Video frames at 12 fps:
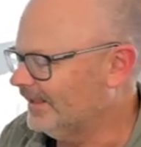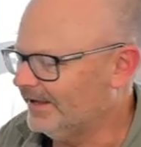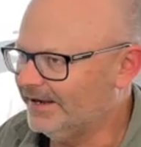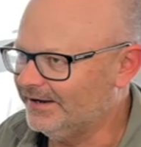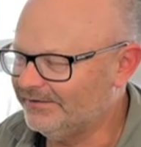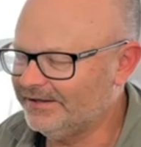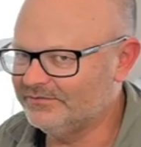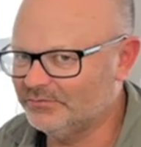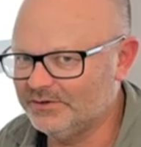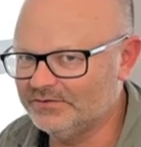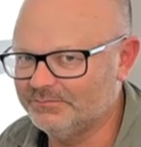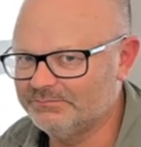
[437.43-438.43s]
And that's
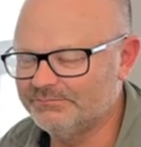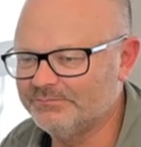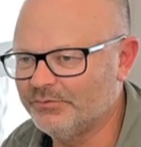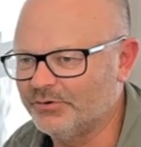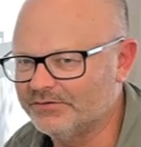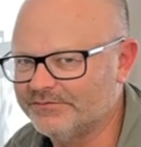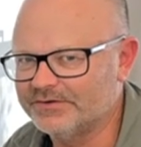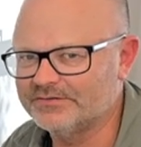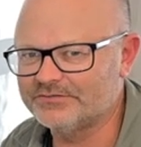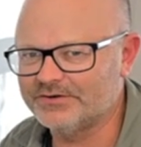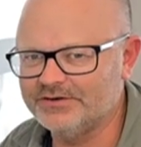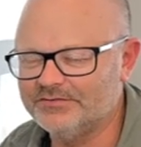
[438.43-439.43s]
always a point of
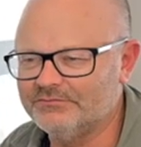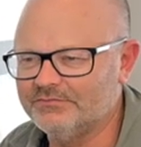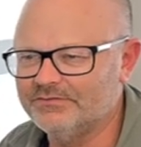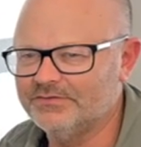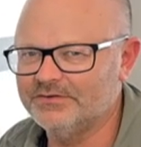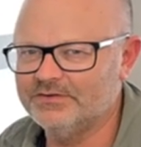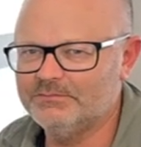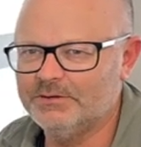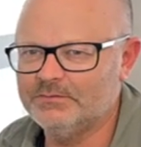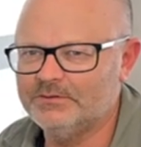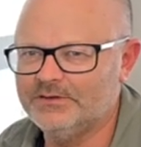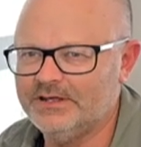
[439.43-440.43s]
frustration with various
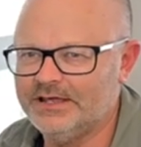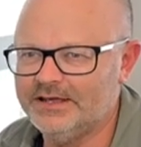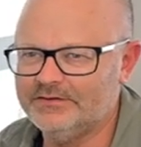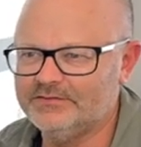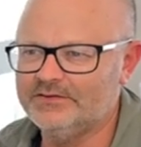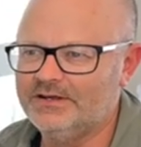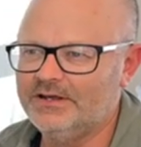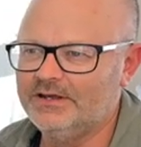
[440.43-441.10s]
people in the house.